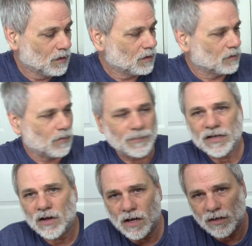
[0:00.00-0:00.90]
the
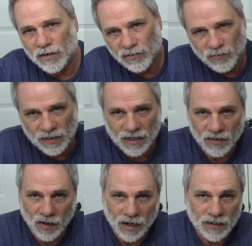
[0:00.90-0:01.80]
rubbing kind, not the drinking
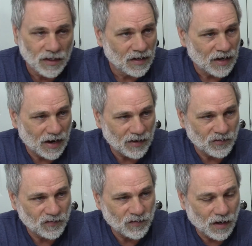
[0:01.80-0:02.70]
kind, and I
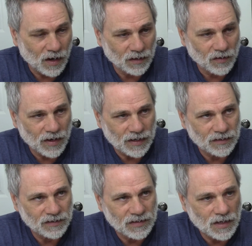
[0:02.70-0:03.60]
just uh, go ahead and
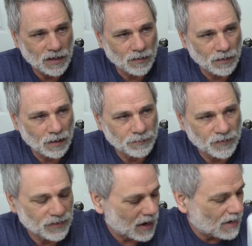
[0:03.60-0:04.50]
clean that all up
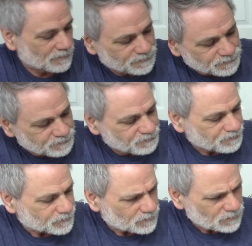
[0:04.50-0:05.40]
with that.
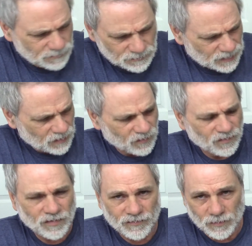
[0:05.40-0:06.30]
It's
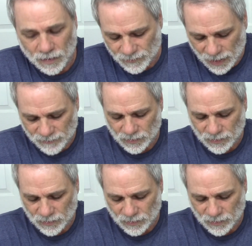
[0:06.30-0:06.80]
just stuff you have